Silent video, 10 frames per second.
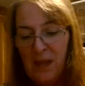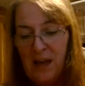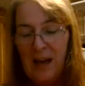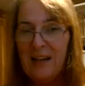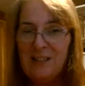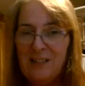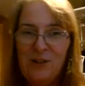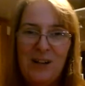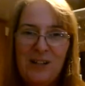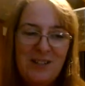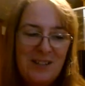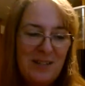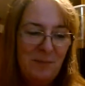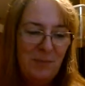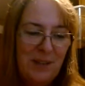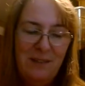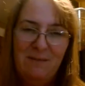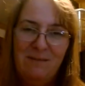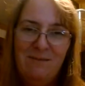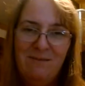I don't. I just simply
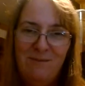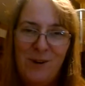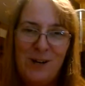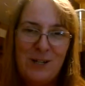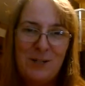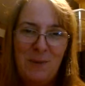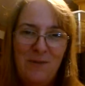wash my